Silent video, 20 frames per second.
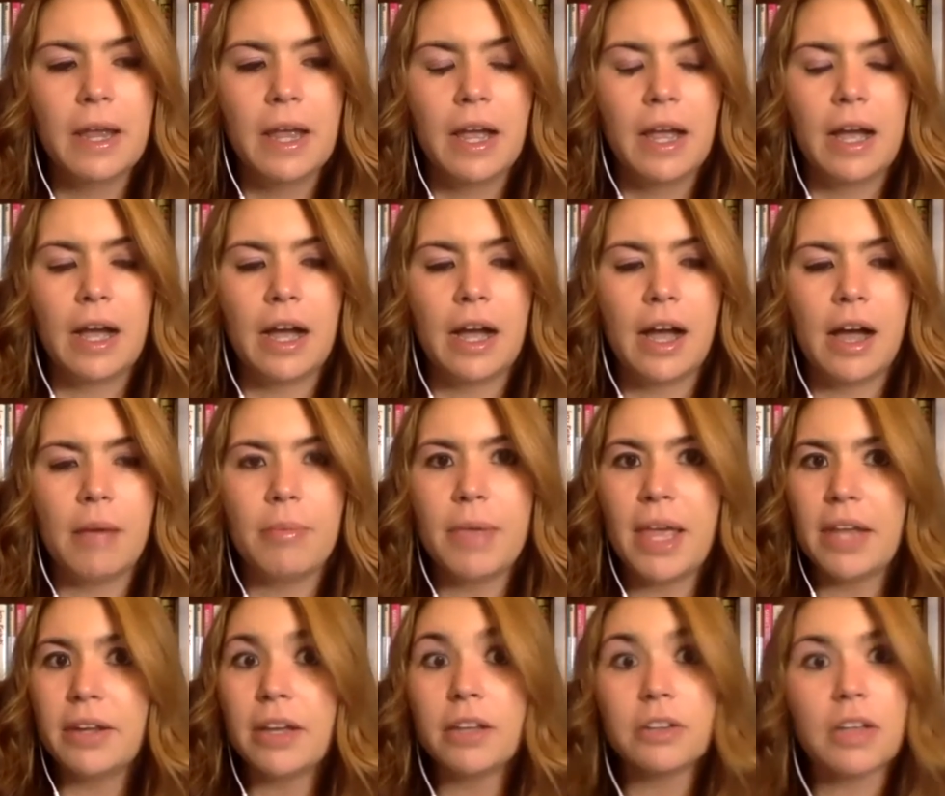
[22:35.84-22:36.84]

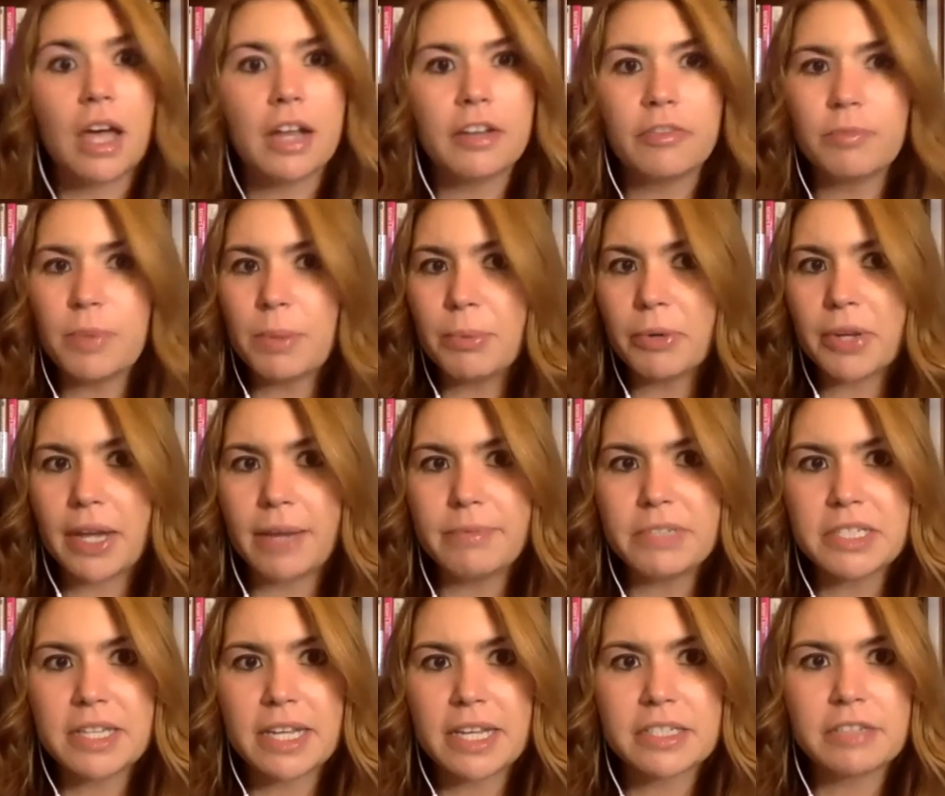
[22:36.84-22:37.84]
And a lot of people came
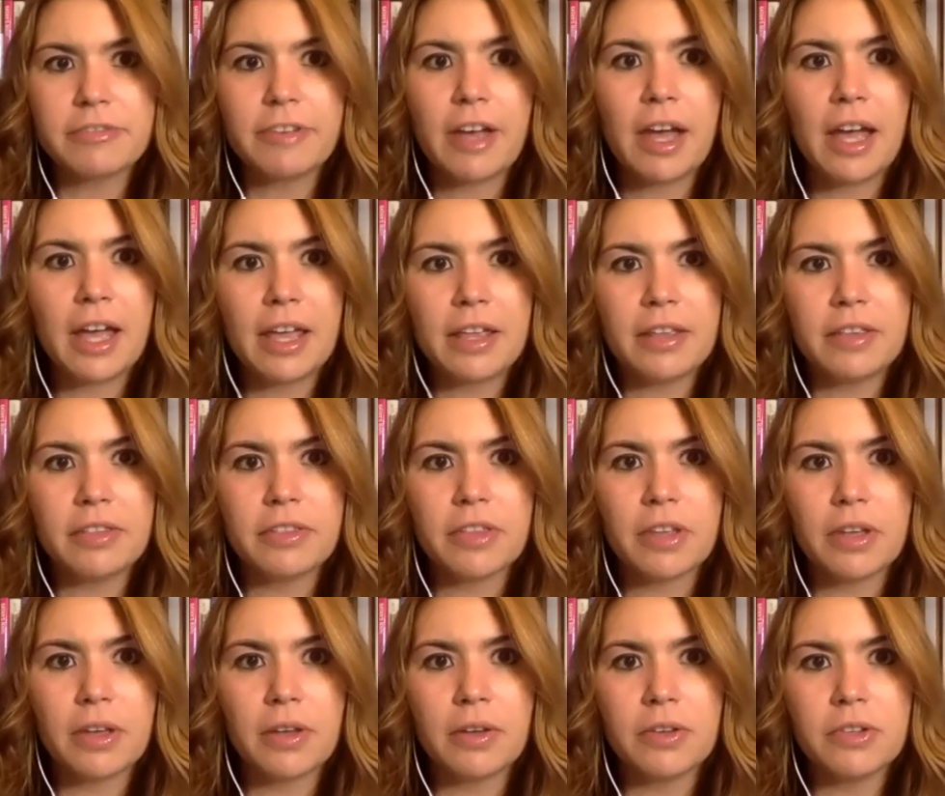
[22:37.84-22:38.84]
to testify.
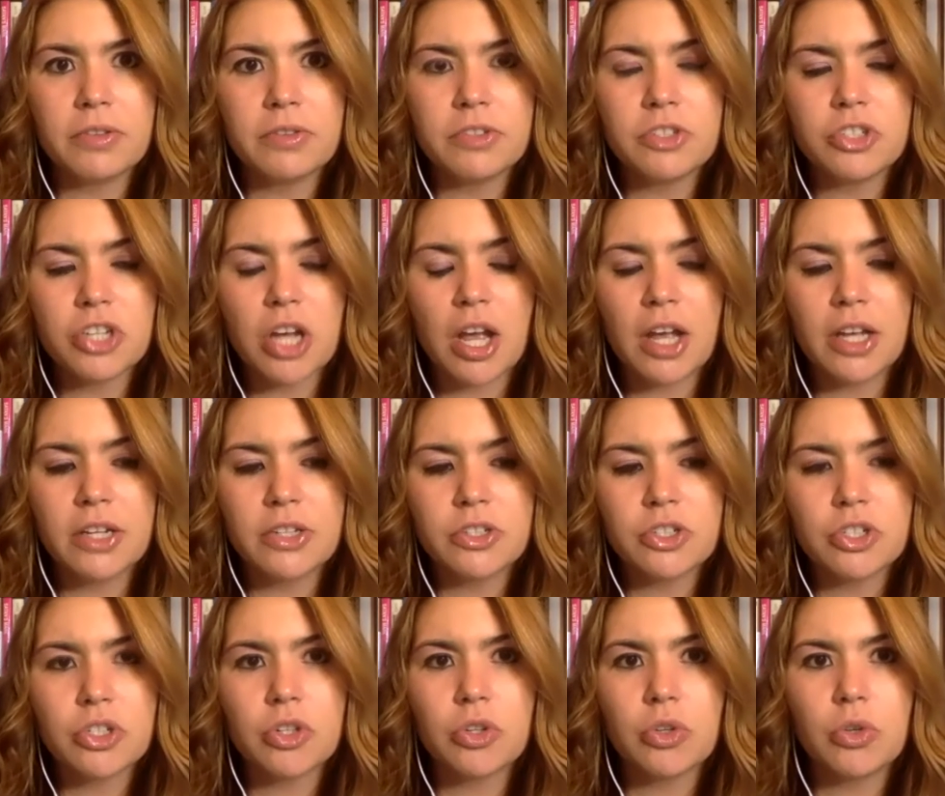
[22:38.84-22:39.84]
The
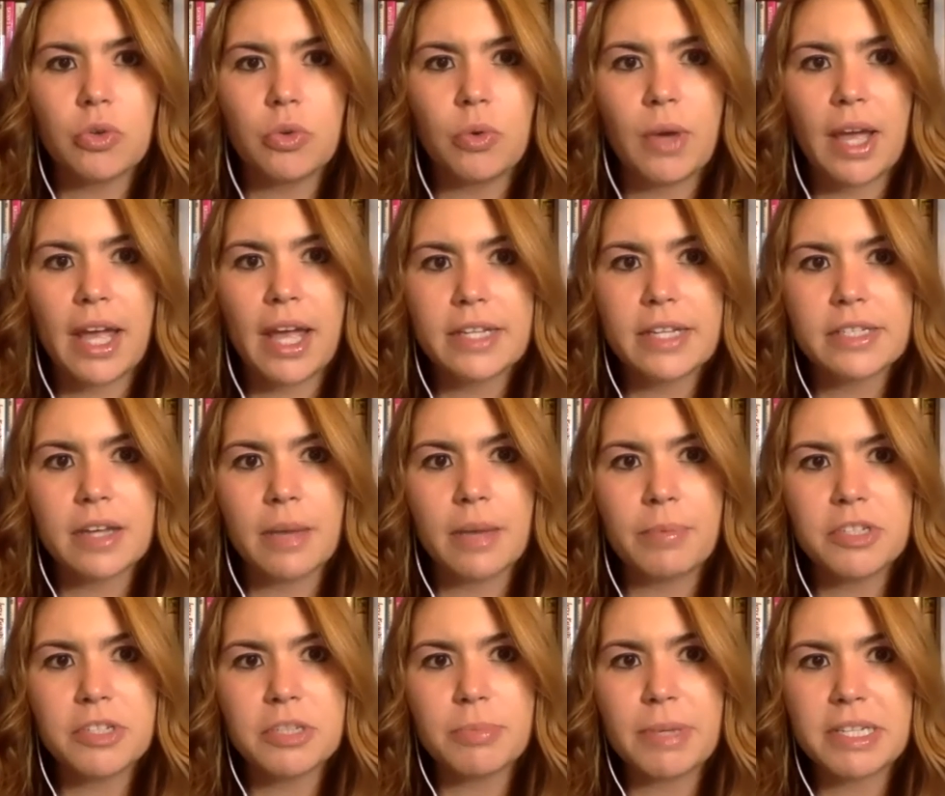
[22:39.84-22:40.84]
judge who heads
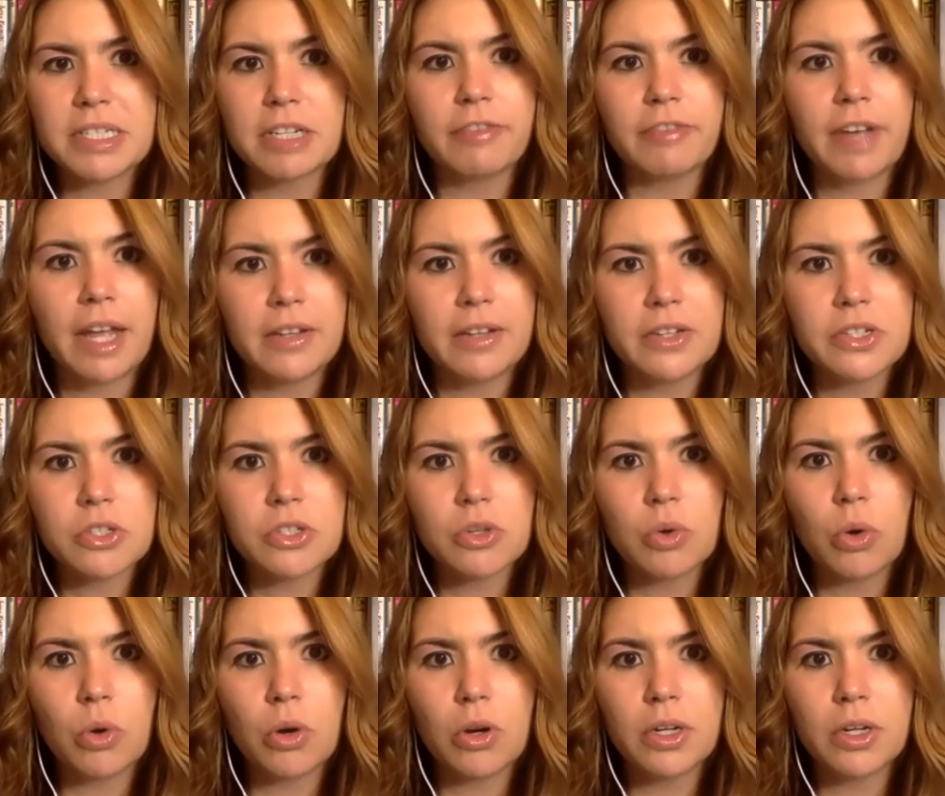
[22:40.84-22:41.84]
up the domestic violence
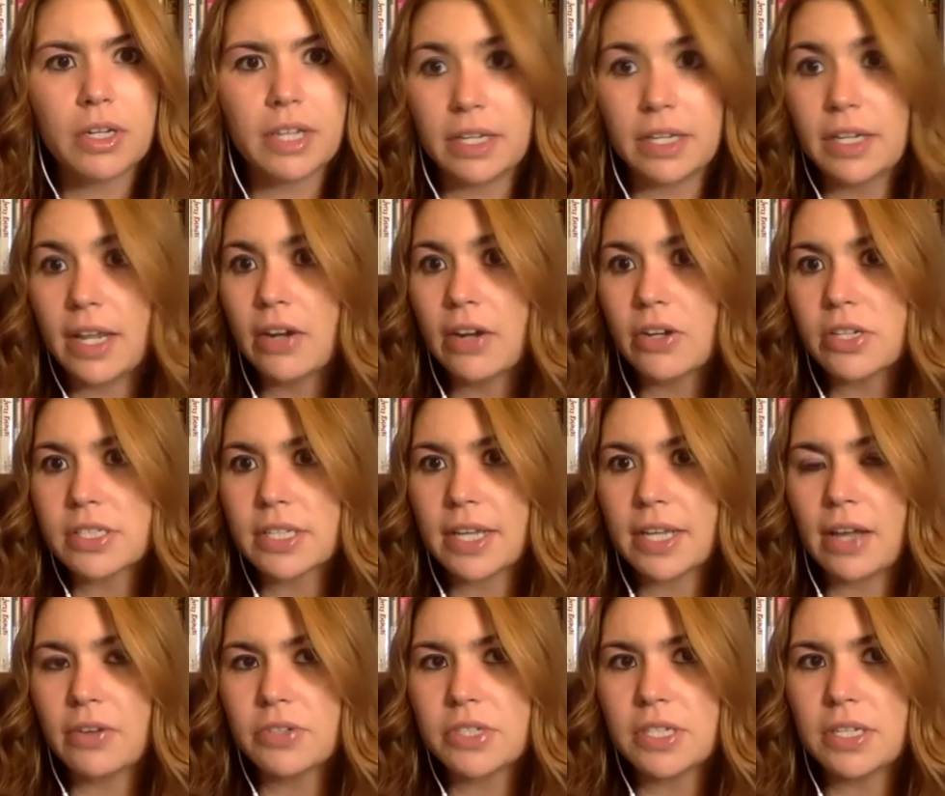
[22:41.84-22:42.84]
court in Travis
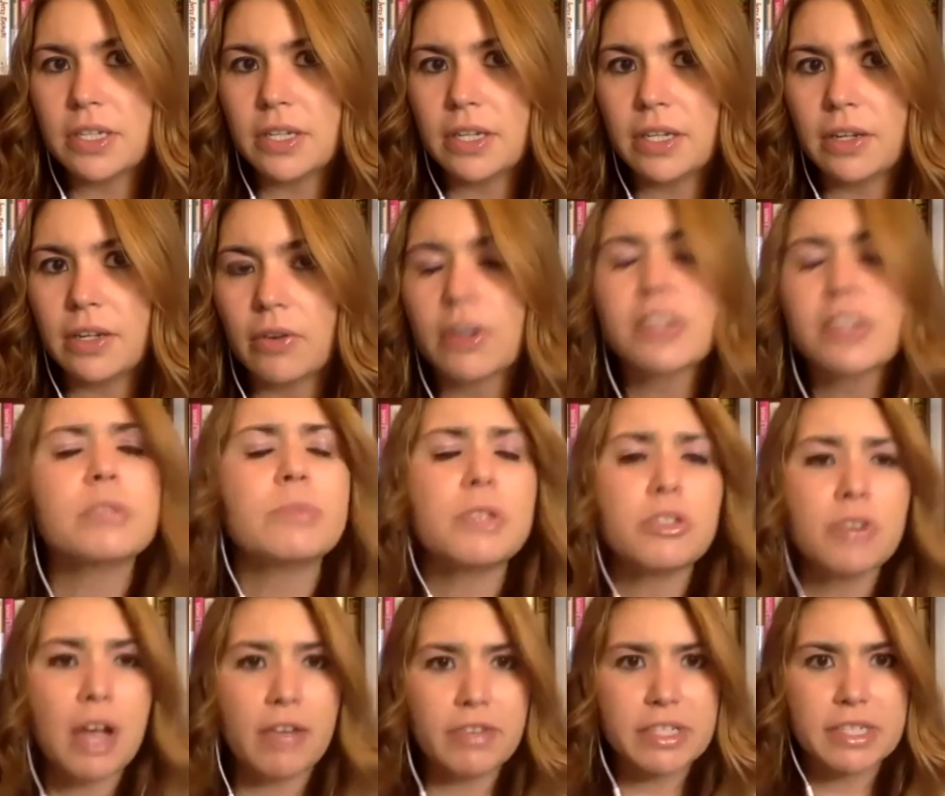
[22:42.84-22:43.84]

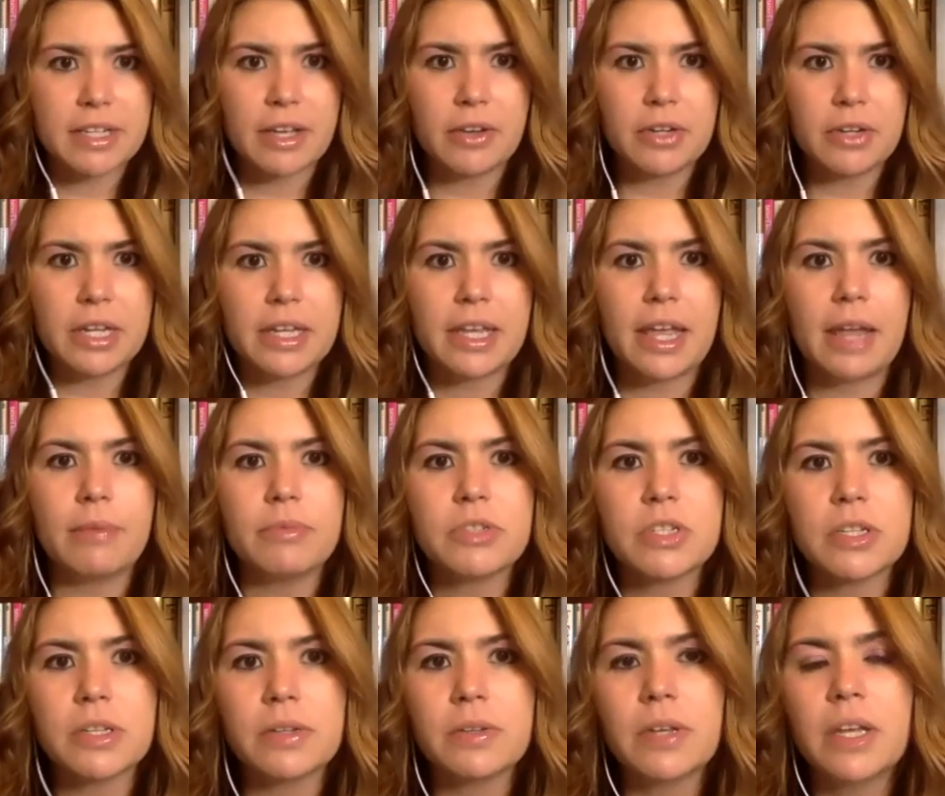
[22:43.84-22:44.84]
County came
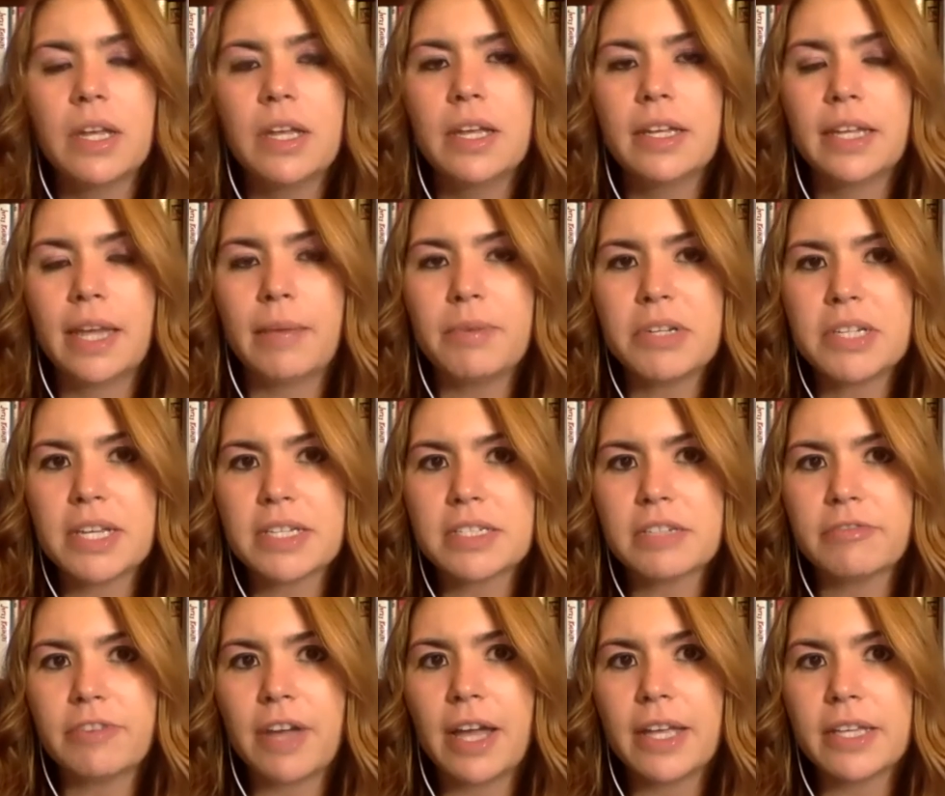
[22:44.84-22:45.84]
to
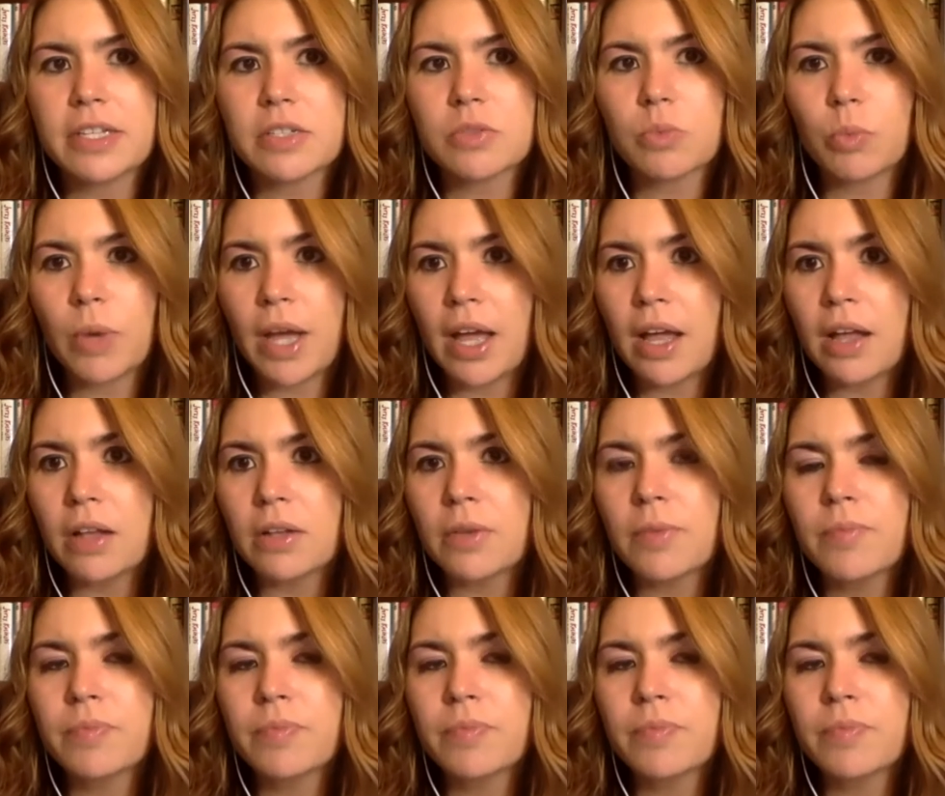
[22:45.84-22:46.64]
testify as well.